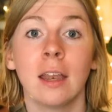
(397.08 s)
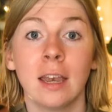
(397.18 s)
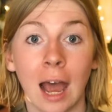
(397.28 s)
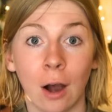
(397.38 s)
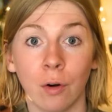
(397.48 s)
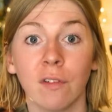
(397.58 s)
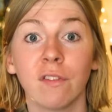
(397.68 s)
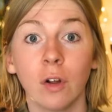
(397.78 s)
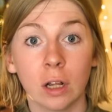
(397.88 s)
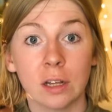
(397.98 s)
Now,
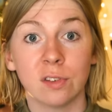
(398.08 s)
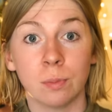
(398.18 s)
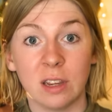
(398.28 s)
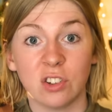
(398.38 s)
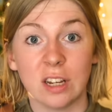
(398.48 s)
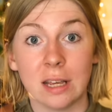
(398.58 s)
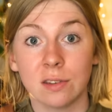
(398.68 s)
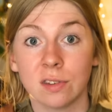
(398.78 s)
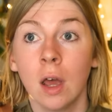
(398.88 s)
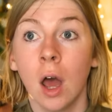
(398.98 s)
Fulica
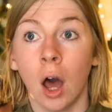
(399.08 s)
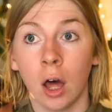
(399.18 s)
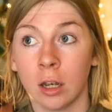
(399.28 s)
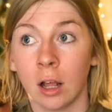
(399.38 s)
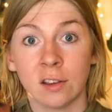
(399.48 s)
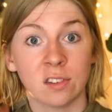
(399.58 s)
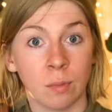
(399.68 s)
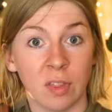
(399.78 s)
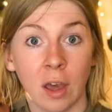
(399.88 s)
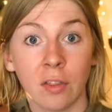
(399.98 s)
species, unlike some
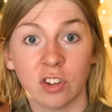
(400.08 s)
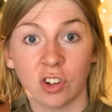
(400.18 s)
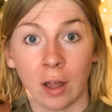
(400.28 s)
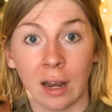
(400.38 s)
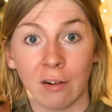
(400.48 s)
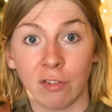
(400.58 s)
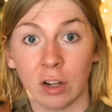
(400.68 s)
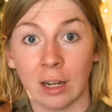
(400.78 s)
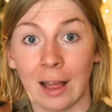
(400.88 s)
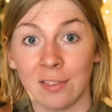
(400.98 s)
of the other giant
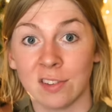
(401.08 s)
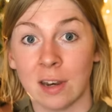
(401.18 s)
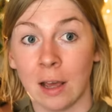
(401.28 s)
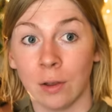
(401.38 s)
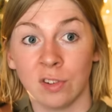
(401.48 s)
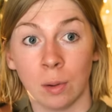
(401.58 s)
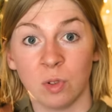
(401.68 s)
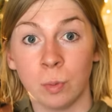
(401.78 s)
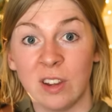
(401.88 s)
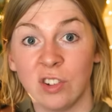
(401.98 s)
African land snail
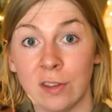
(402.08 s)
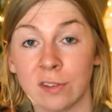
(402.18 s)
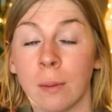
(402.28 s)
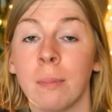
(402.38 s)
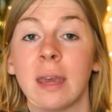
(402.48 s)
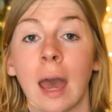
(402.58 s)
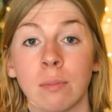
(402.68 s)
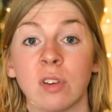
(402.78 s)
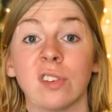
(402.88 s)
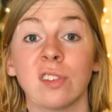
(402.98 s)
subspecies, can be
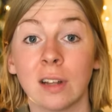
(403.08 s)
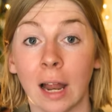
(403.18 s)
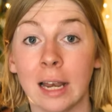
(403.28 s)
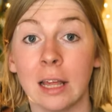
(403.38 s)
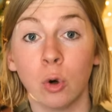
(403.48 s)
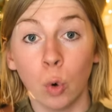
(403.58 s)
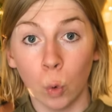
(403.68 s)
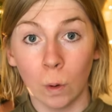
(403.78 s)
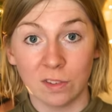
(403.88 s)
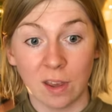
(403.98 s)
kept at slightly
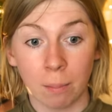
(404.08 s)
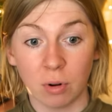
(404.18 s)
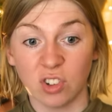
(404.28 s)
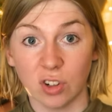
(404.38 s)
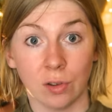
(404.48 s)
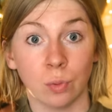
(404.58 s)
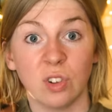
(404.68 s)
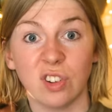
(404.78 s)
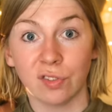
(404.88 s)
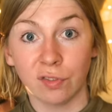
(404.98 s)
cooler temperatures,
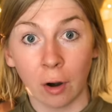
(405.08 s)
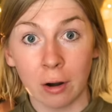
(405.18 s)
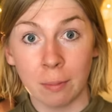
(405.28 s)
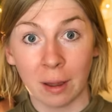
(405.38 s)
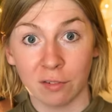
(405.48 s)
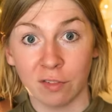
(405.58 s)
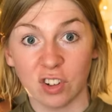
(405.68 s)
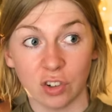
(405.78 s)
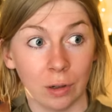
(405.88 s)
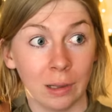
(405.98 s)
which is very
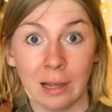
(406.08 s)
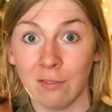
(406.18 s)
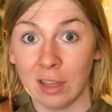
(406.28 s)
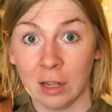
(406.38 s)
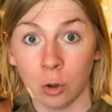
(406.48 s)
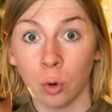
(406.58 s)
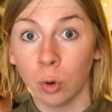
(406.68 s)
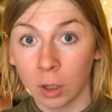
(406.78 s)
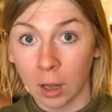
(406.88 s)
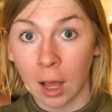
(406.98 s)
beneficial living in a
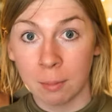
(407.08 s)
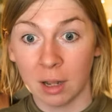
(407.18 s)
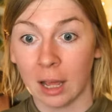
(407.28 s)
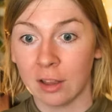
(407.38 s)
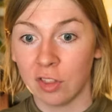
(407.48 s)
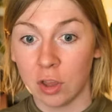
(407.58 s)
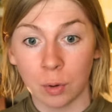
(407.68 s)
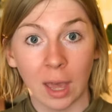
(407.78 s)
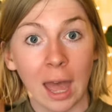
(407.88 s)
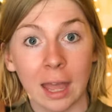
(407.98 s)
cooler climate like the
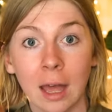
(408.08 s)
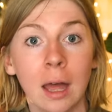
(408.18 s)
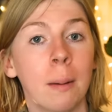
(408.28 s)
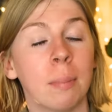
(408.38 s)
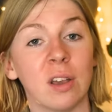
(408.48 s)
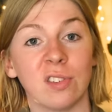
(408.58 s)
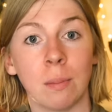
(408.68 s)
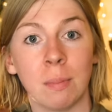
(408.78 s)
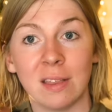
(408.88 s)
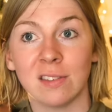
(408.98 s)
UK, because
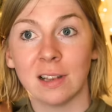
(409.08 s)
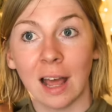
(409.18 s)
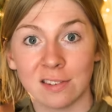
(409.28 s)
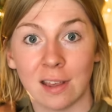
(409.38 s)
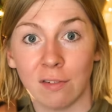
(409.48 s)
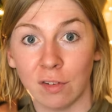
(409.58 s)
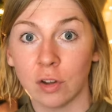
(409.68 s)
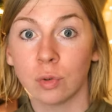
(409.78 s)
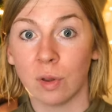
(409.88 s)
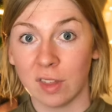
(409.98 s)
it means less
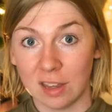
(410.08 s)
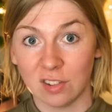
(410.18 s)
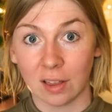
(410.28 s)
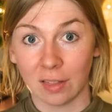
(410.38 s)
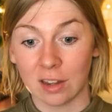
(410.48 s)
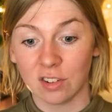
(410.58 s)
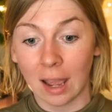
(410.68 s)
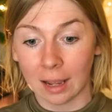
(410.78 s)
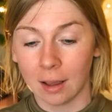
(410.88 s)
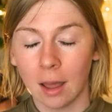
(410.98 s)
effort with heating their
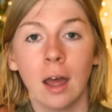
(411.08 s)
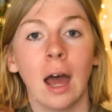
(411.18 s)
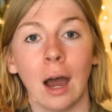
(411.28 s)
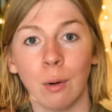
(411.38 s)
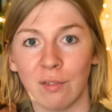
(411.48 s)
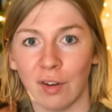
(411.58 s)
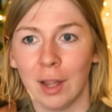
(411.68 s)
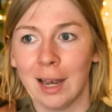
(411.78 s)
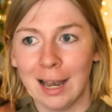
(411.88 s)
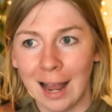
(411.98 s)
tank. However,
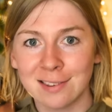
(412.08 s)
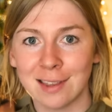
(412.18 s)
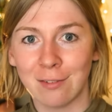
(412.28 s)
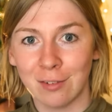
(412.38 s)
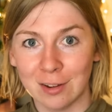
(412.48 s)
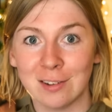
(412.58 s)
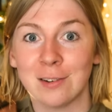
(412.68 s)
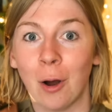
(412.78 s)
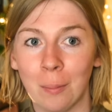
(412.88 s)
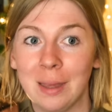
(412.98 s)
less effort does
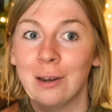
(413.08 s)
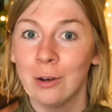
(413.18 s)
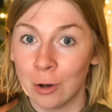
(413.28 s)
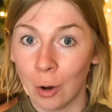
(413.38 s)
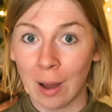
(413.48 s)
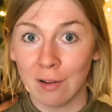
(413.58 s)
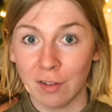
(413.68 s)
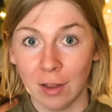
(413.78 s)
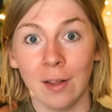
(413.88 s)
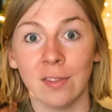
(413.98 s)
not mean no
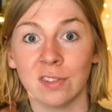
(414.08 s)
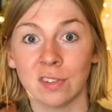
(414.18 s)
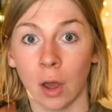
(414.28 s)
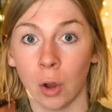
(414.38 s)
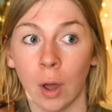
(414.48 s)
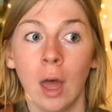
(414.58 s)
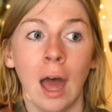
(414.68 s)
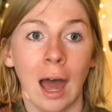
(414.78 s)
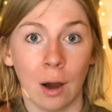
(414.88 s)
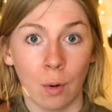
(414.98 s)
effort, and so
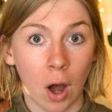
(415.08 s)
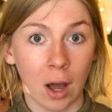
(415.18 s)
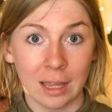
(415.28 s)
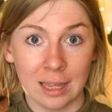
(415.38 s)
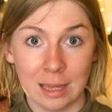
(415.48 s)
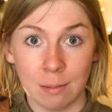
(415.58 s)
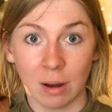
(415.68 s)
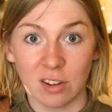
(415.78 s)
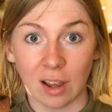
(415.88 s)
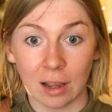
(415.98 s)
how I heat my
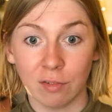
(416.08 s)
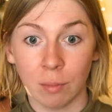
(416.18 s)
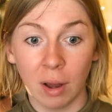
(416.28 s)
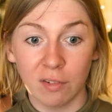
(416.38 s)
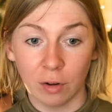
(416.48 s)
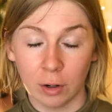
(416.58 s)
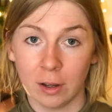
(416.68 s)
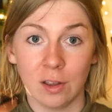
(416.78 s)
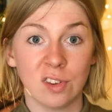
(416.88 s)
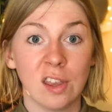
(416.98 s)
tank for my
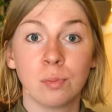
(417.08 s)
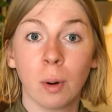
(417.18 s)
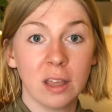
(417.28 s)
Fulicas is by